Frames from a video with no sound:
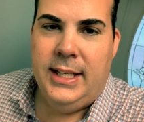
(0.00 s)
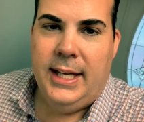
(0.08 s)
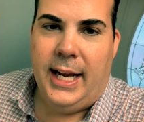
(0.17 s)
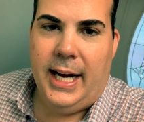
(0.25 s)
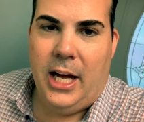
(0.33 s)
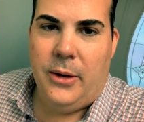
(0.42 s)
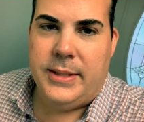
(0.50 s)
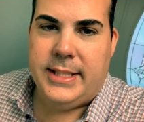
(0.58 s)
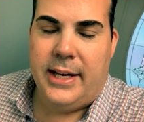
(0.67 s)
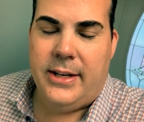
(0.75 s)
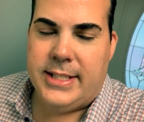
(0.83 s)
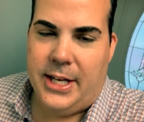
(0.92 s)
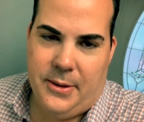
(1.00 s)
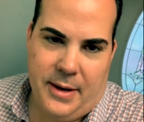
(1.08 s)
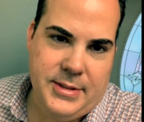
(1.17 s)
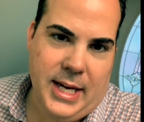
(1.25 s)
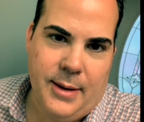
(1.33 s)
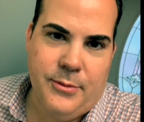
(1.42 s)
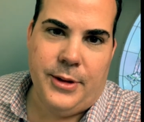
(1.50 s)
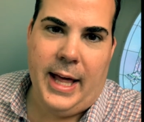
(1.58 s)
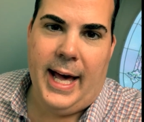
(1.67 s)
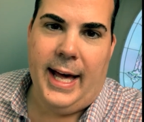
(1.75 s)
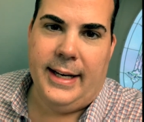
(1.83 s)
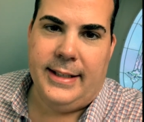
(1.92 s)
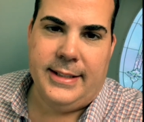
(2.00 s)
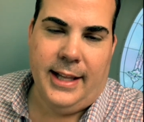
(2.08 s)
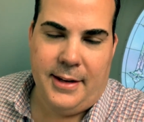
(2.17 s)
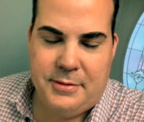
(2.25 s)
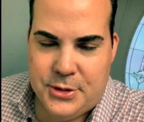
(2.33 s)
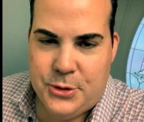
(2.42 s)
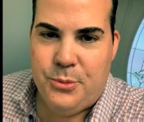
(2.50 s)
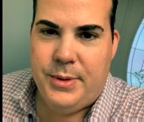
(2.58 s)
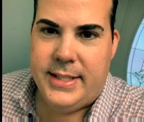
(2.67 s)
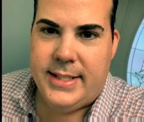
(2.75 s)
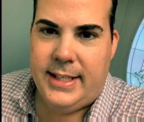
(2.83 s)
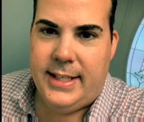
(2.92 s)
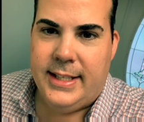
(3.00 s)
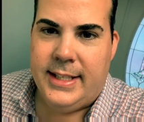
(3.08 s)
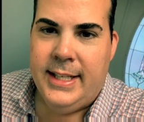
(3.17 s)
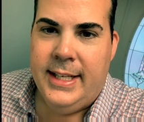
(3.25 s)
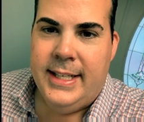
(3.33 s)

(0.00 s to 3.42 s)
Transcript: And I always say, because I don't have time for that and life is too busy and